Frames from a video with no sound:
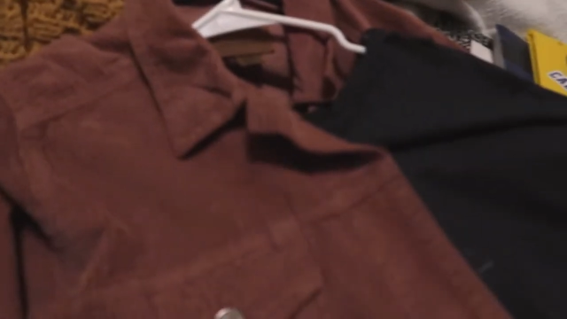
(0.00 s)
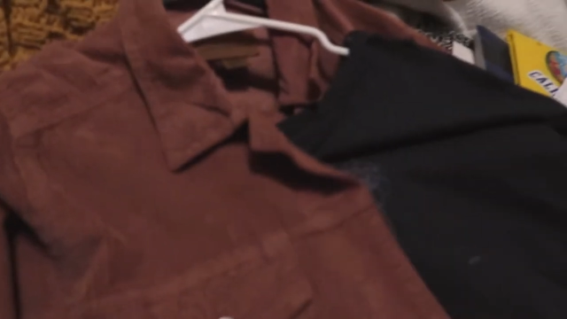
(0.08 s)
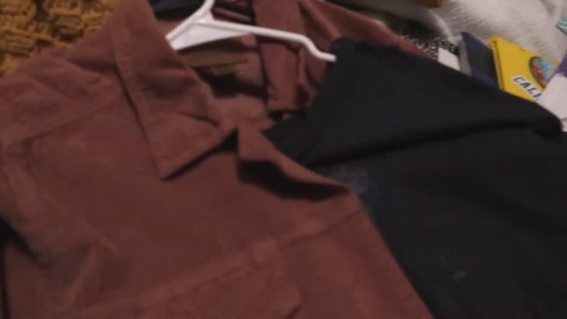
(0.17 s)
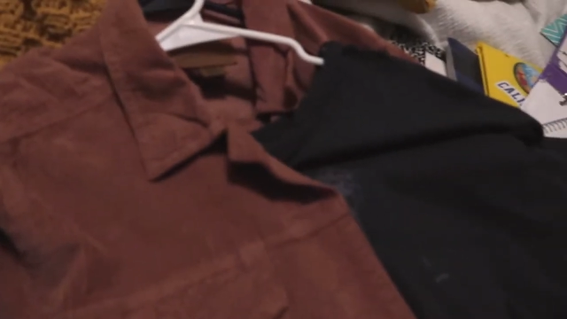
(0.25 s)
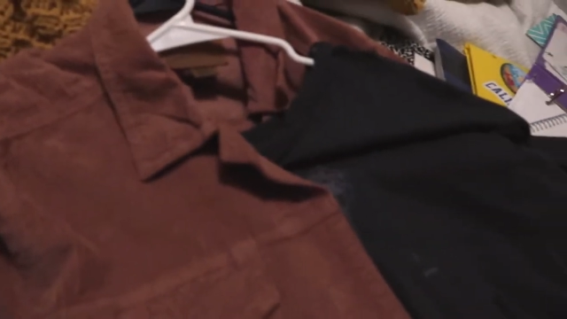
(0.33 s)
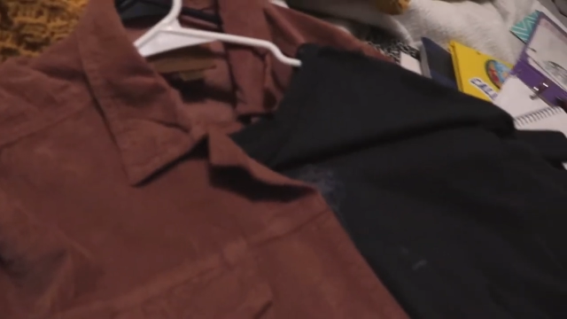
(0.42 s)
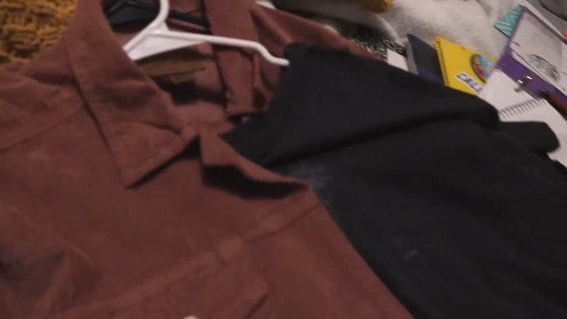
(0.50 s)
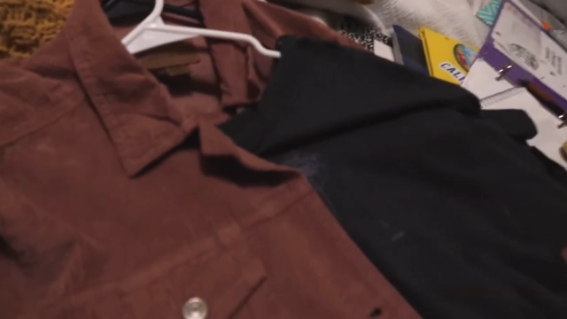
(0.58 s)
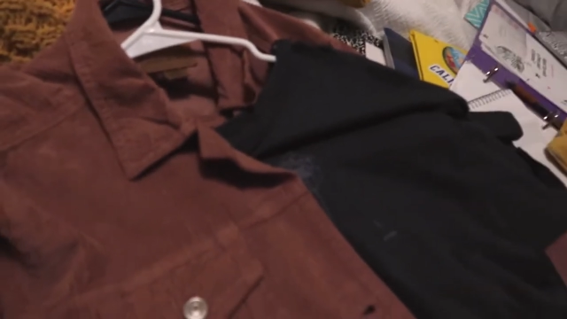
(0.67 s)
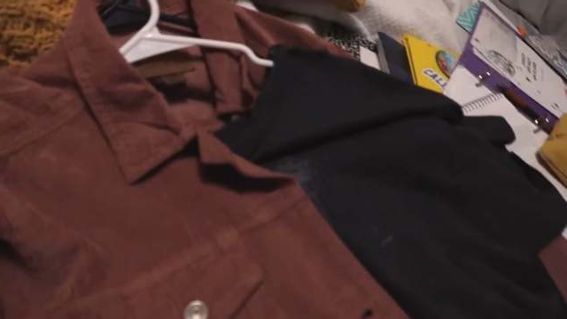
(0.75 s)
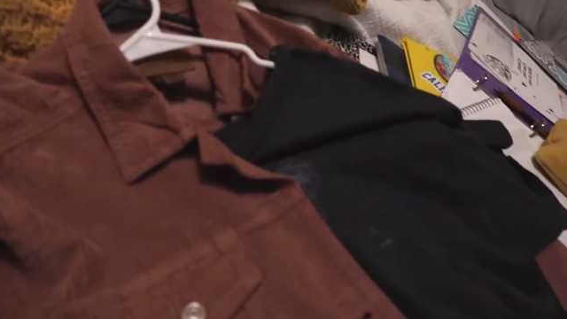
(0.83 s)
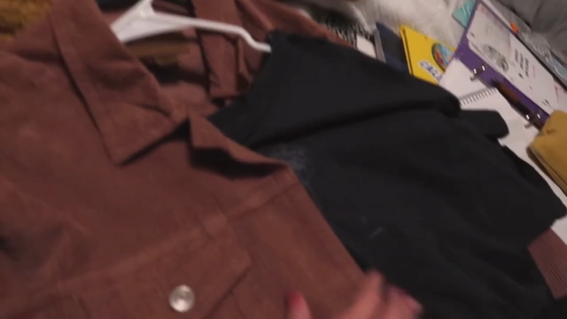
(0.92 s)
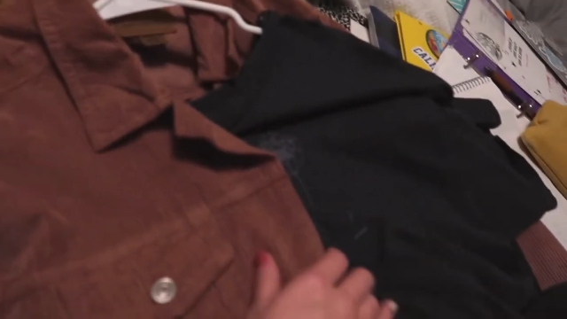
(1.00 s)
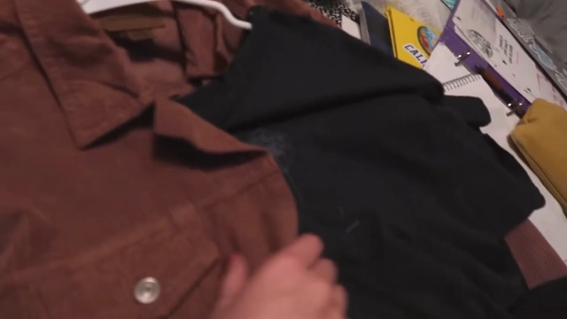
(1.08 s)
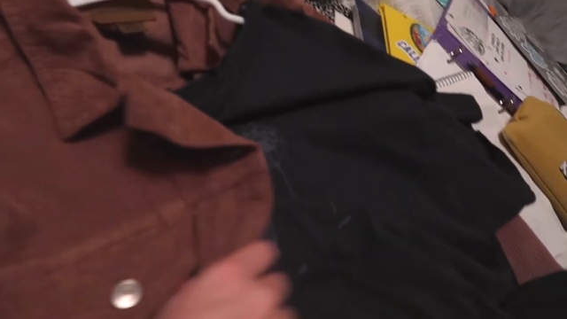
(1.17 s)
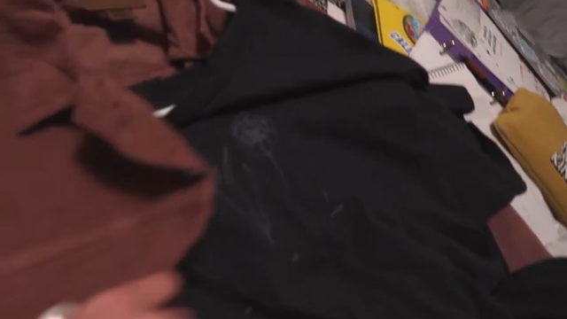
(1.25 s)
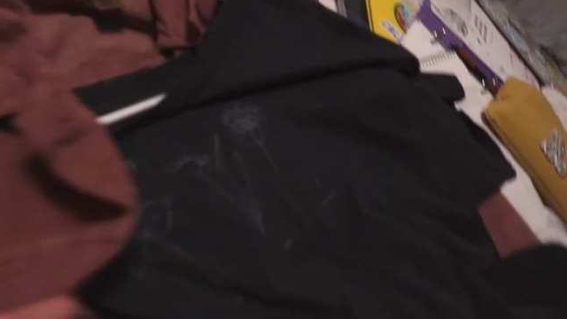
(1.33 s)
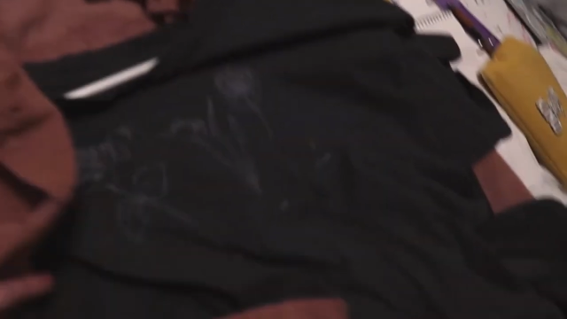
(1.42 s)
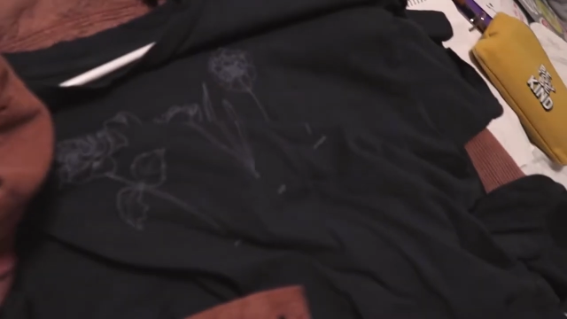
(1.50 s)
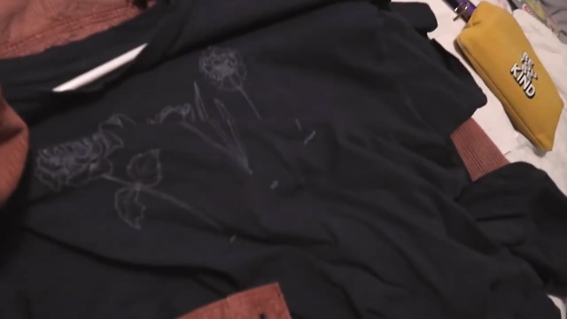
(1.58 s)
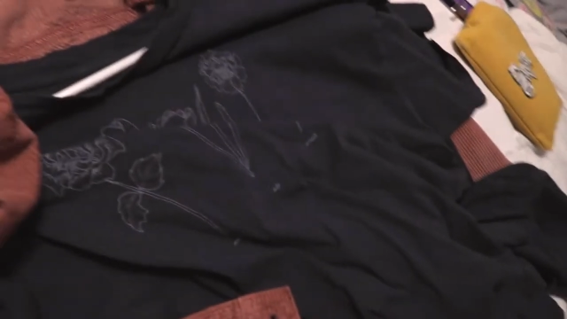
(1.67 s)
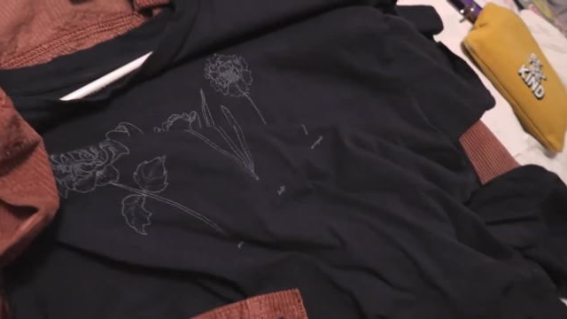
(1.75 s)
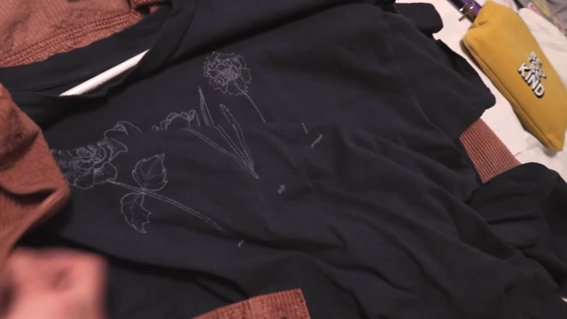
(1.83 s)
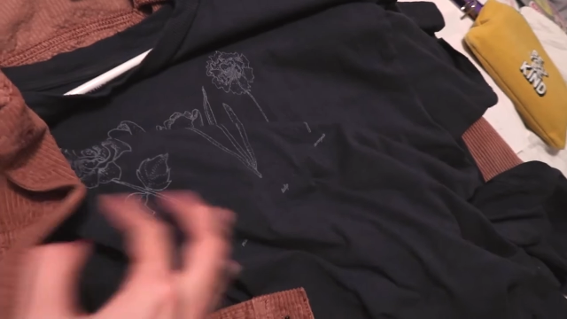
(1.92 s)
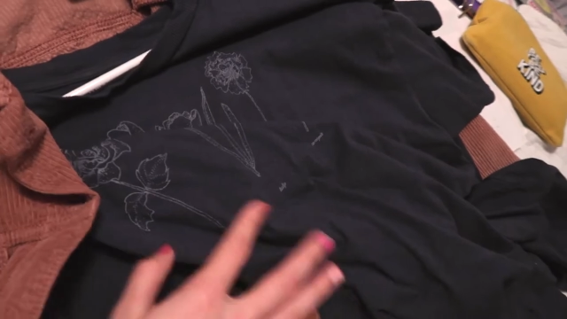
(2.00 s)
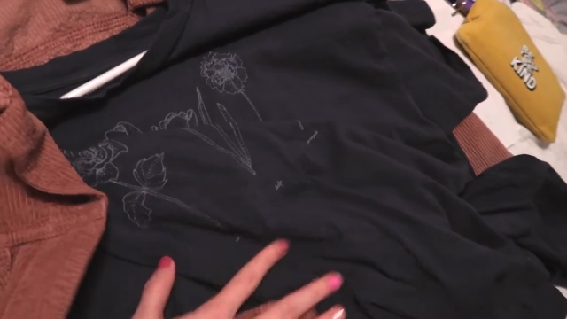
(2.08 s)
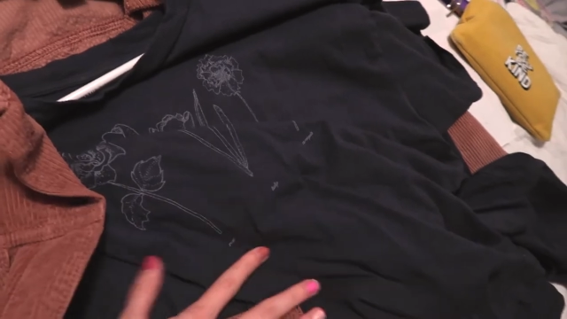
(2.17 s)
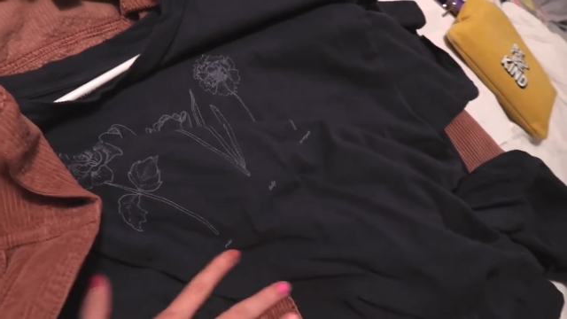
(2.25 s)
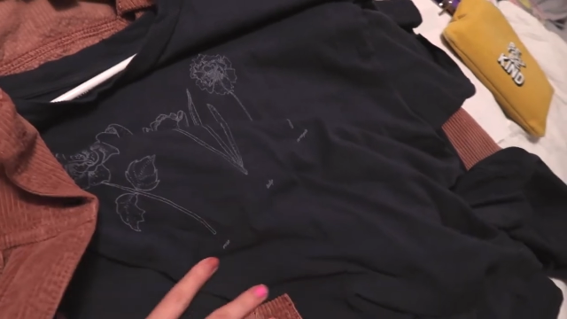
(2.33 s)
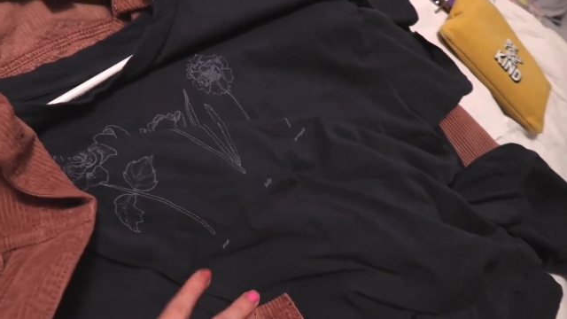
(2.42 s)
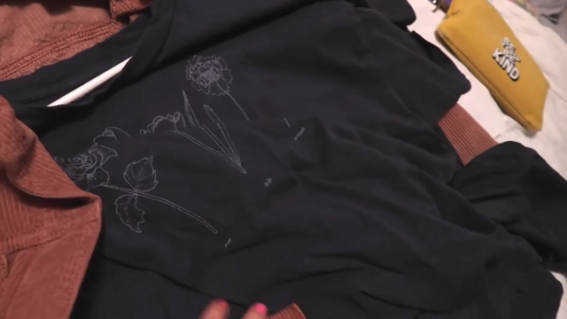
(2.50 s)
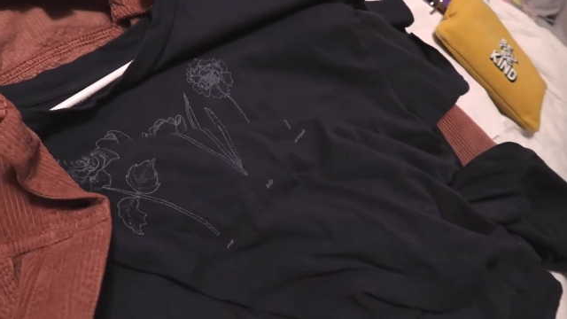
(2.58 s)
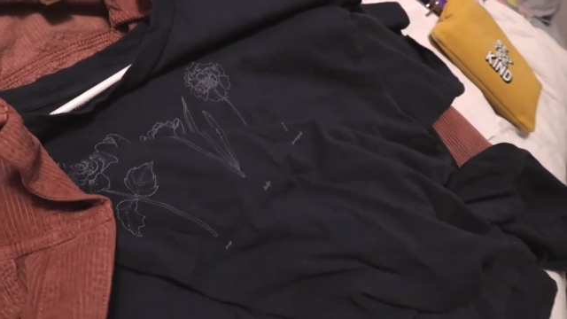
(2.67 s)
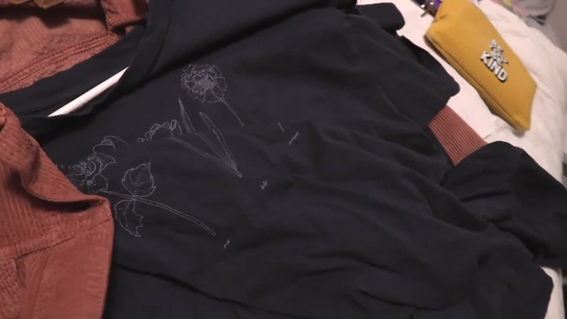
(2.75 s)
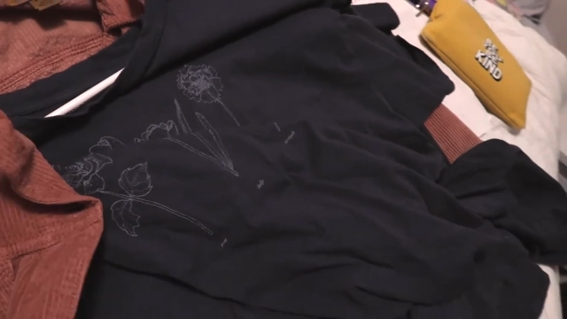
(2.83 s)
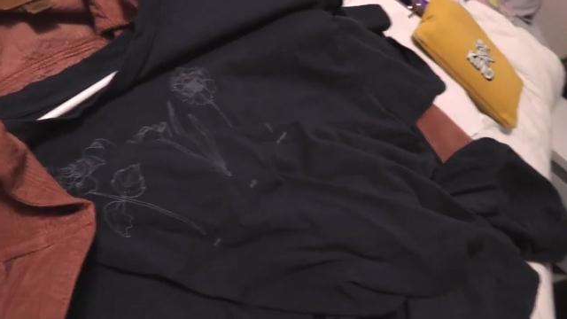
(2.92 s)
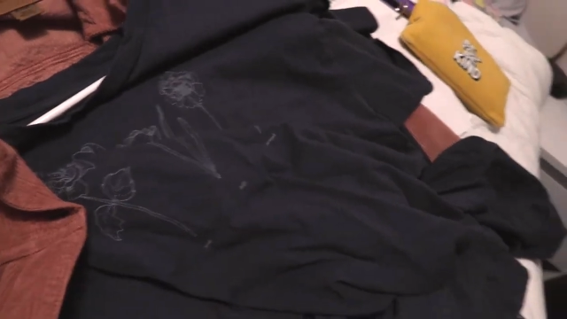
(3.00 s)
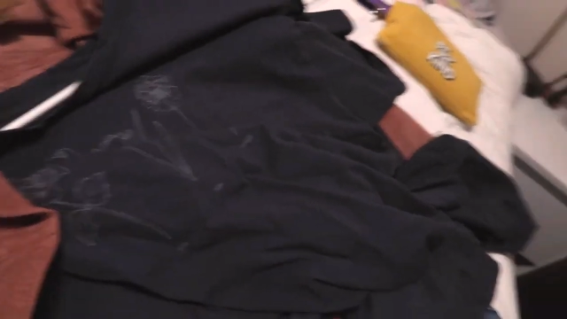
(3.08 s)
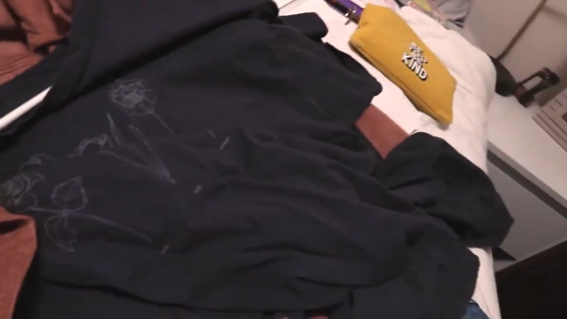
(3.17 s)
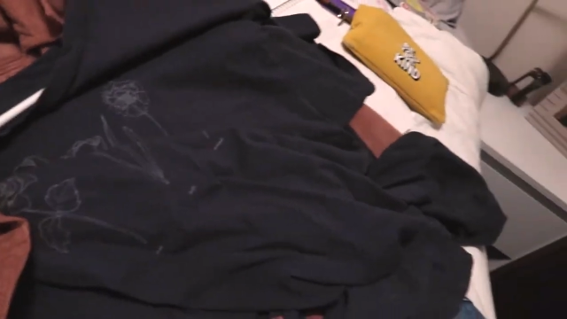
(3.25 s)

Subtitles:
Nobody's mouth can be seen.